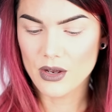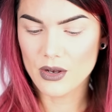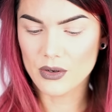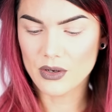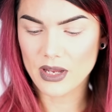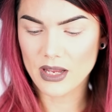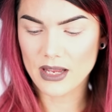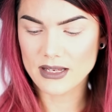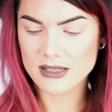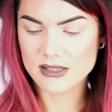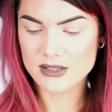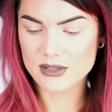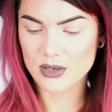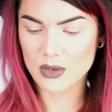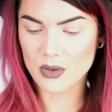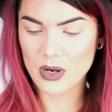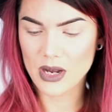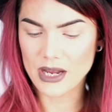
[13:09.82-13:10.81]
Okay,
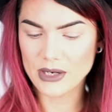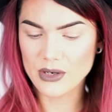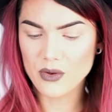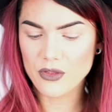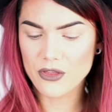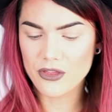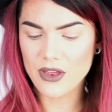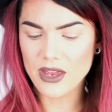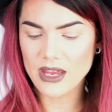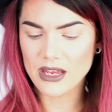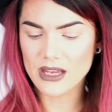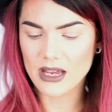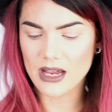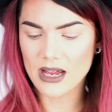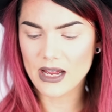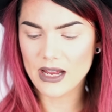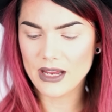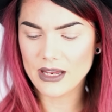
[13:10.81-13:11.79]
so I don't
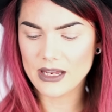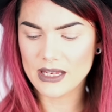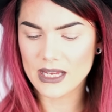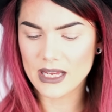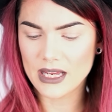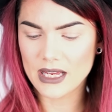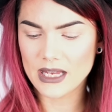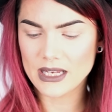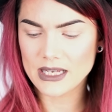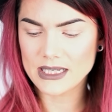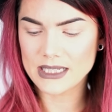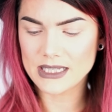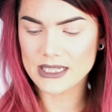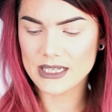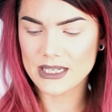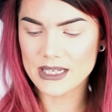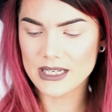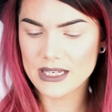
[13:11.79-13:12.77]
think I
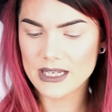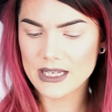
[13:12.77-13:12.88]
can